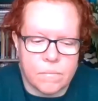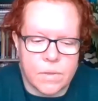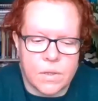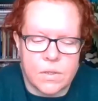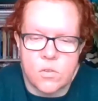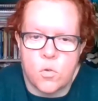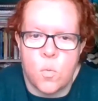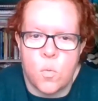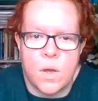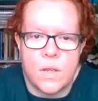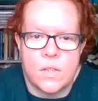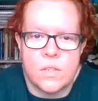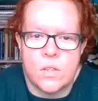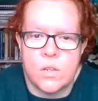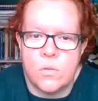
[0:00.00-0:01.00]
It's
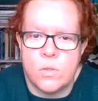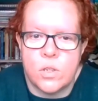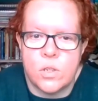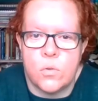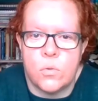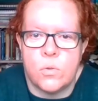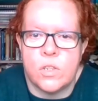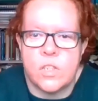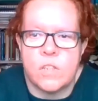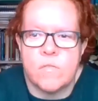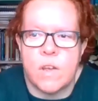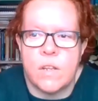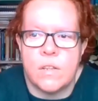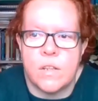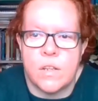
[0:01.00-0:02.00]
always too soon to
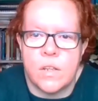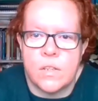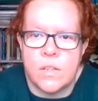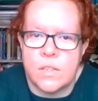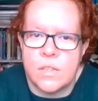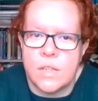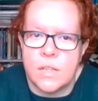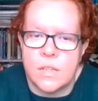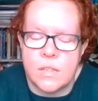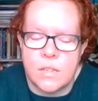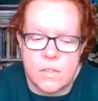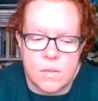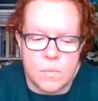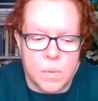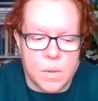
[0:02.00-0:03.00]
surrender to
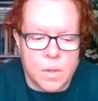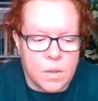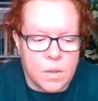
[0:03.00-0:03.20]
cynicism.